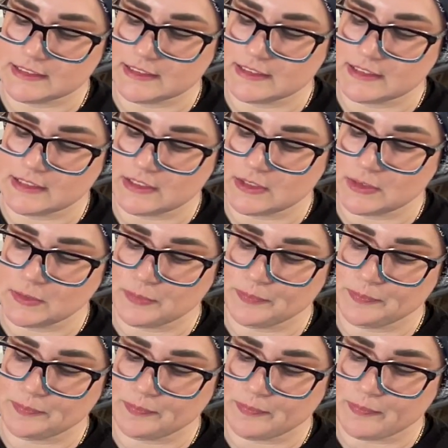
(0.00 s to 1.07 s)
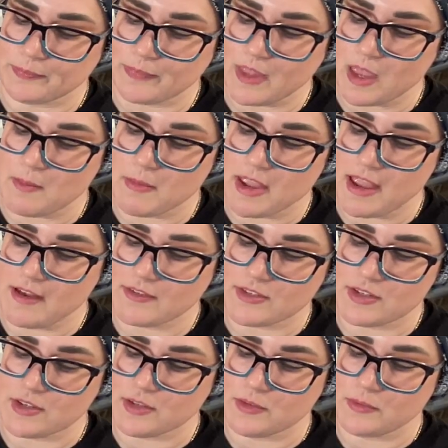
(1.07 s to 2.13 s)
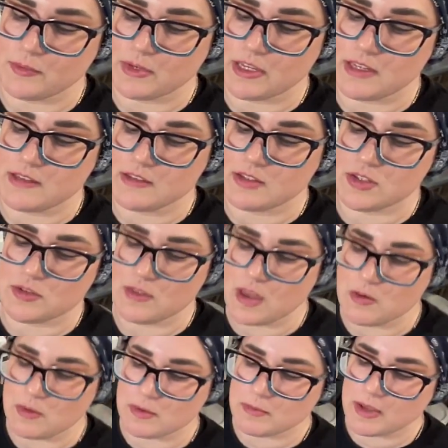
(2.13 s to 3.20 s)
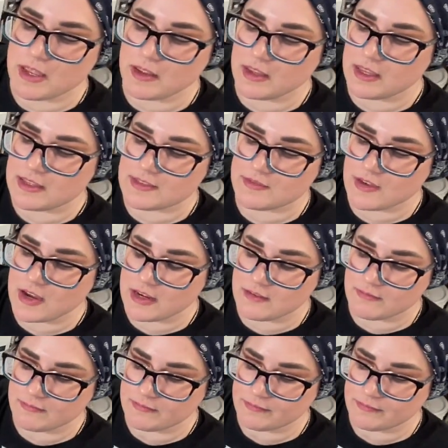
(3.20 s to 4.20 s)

So, I might have to redo that one, but it's fine.